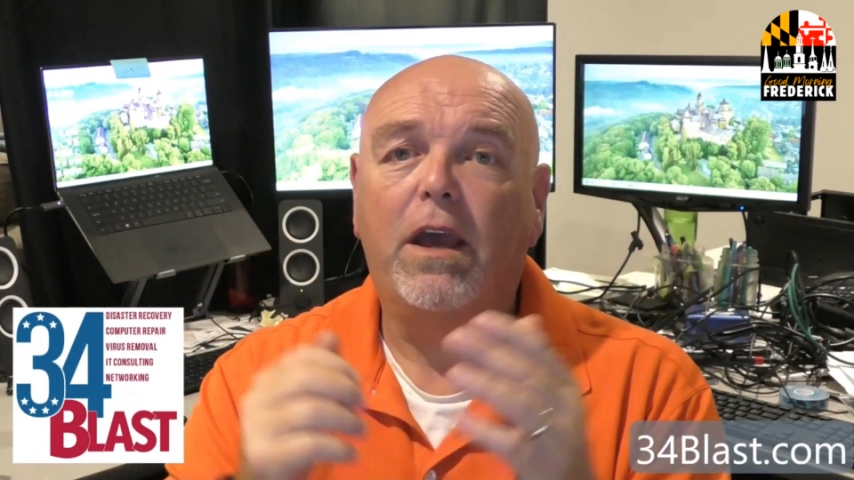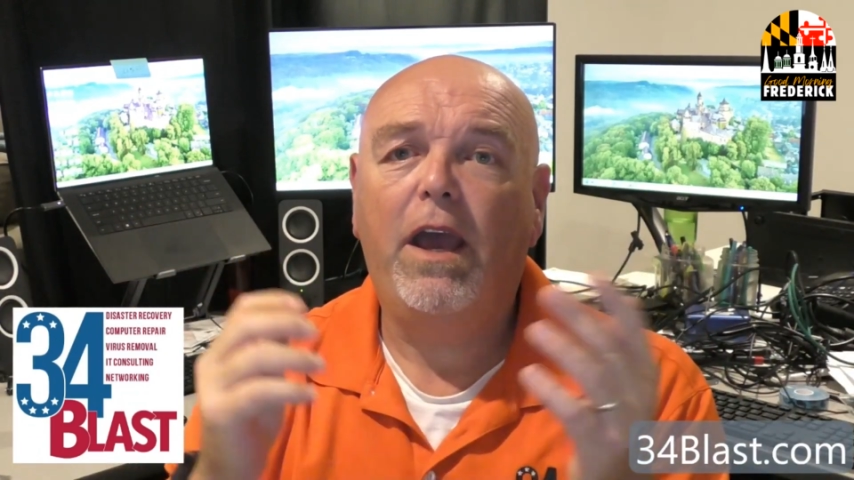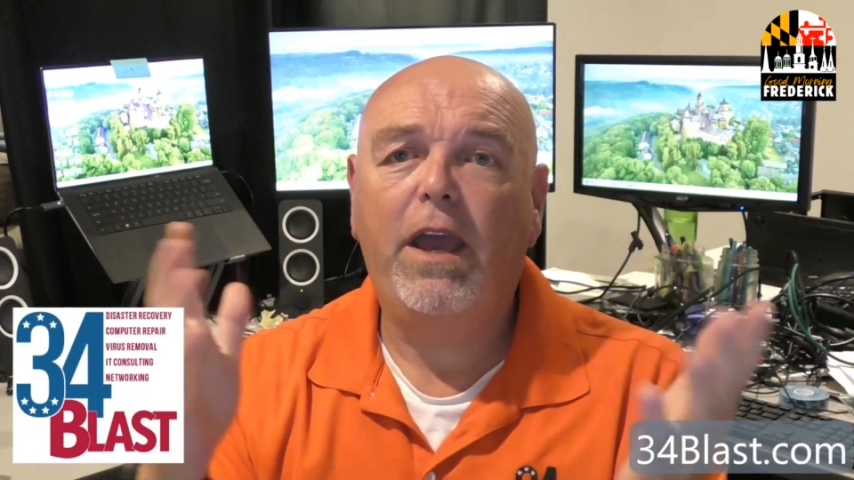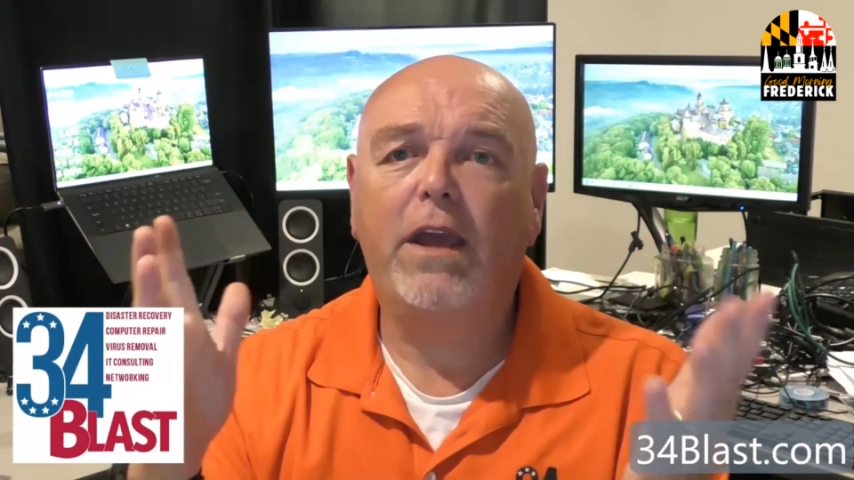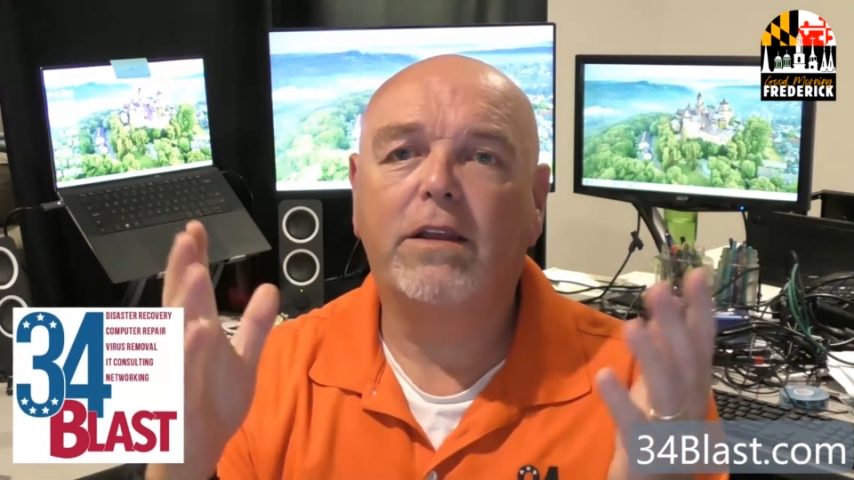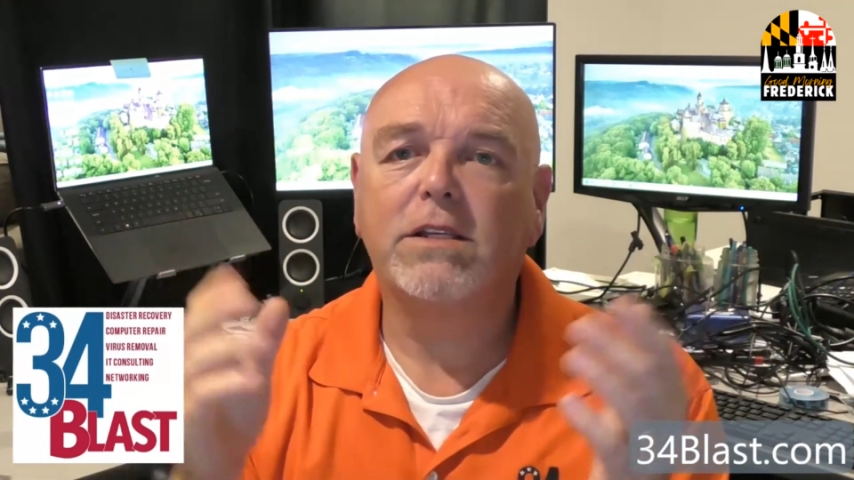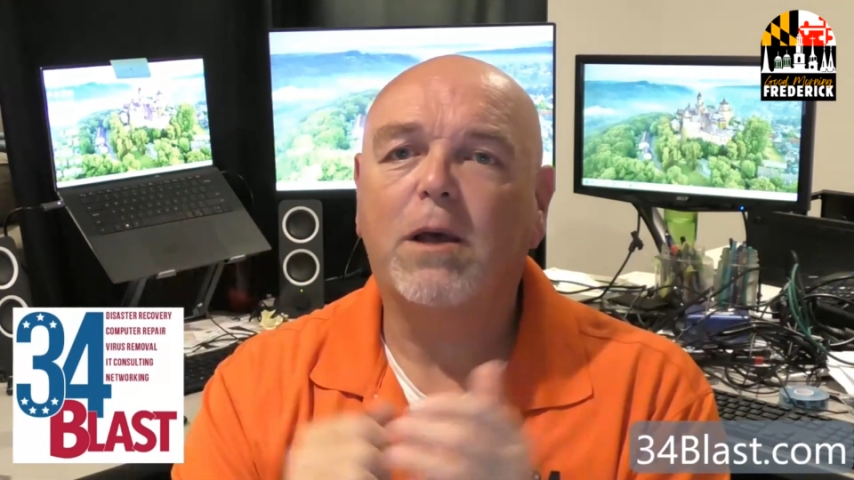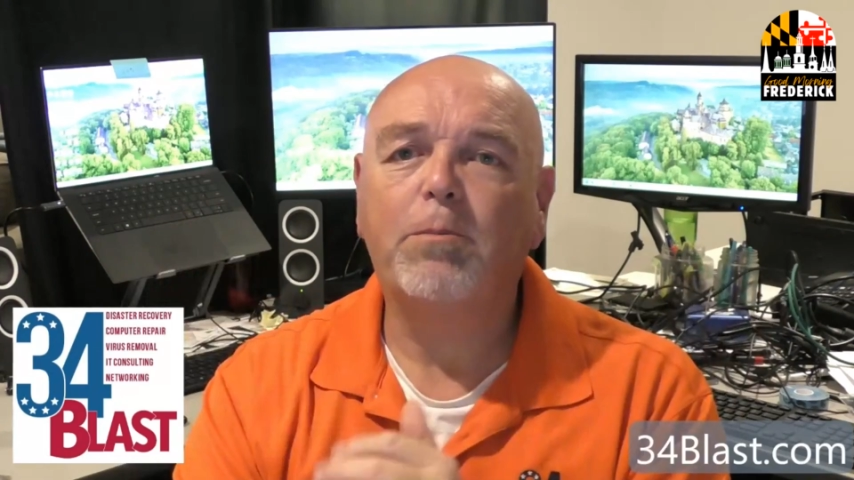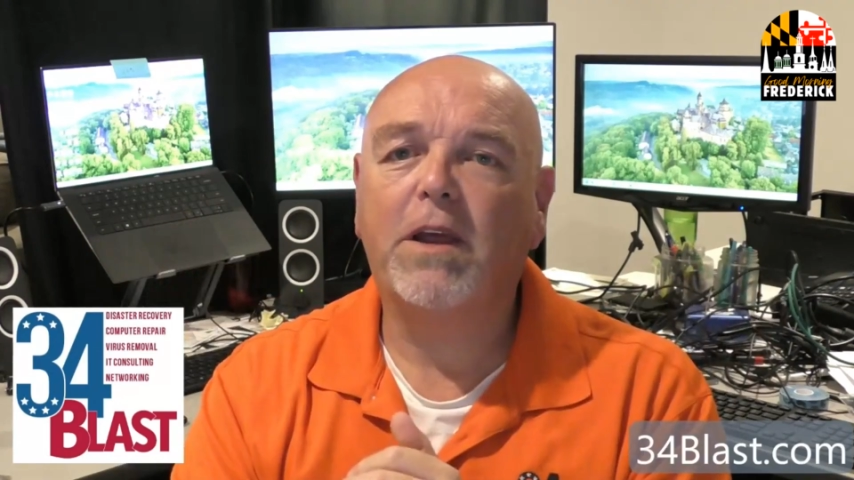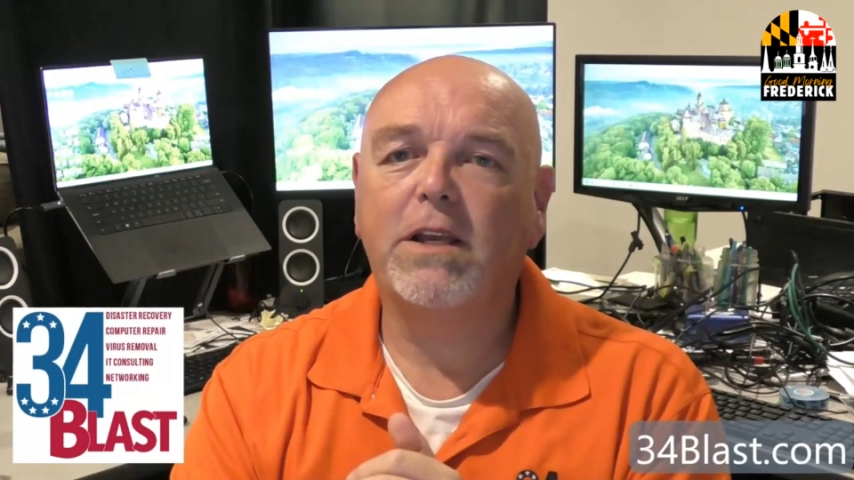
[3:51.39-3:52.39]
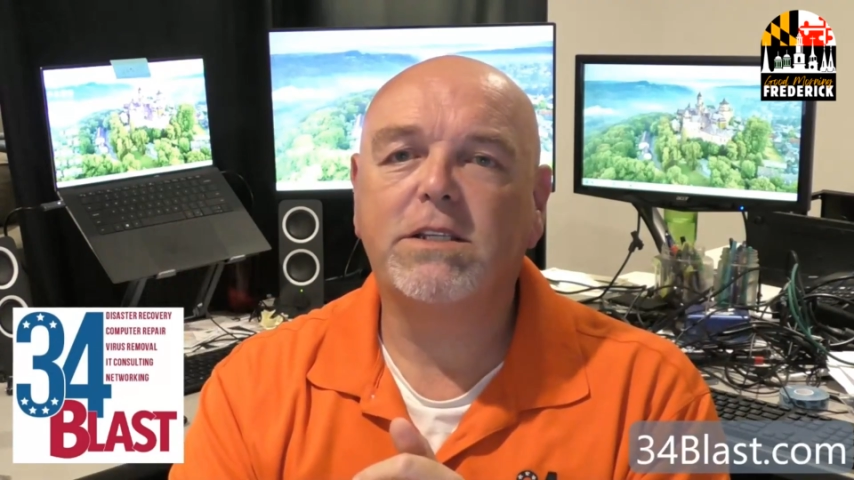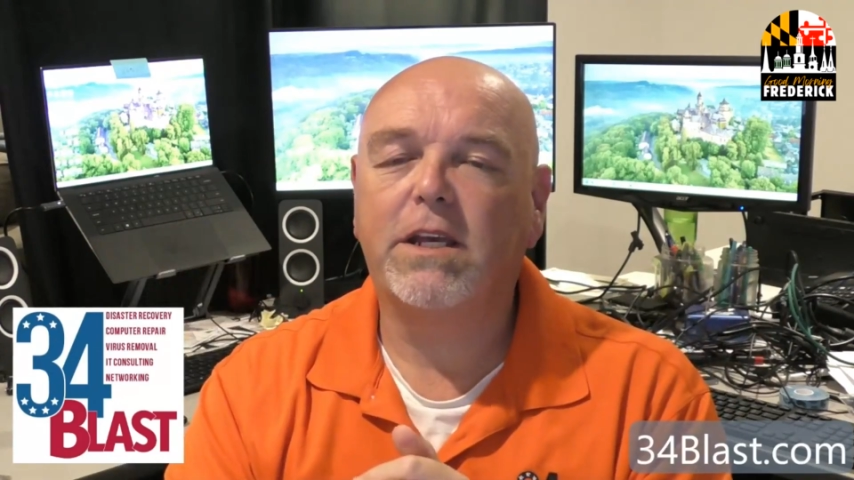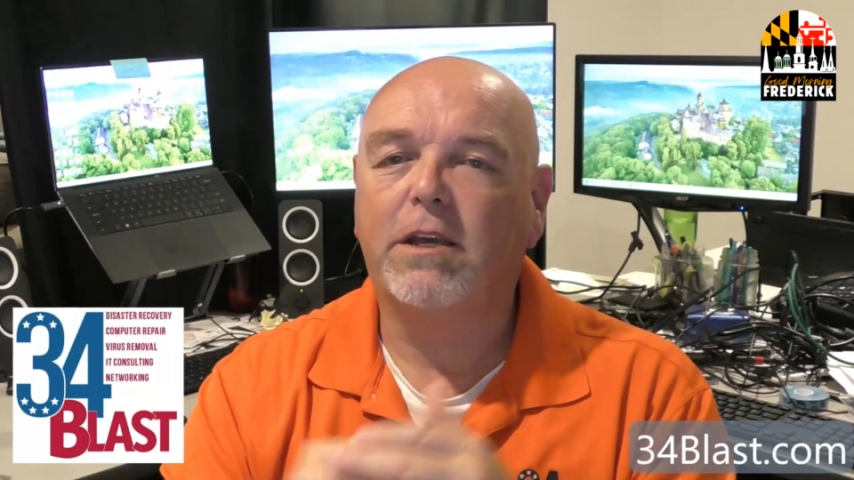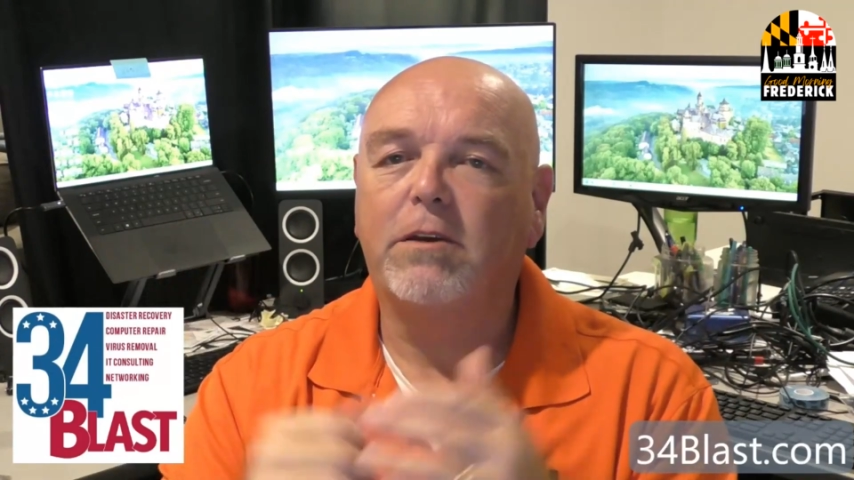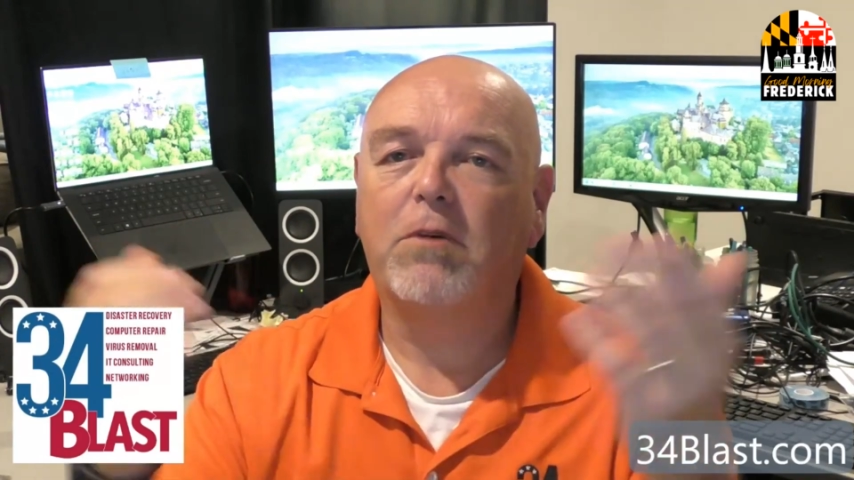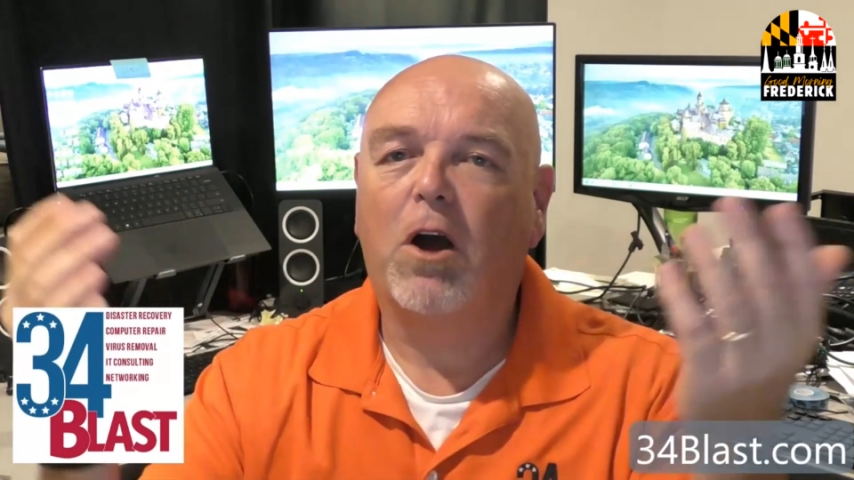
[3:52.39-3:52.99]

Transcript: hey, there's updates here.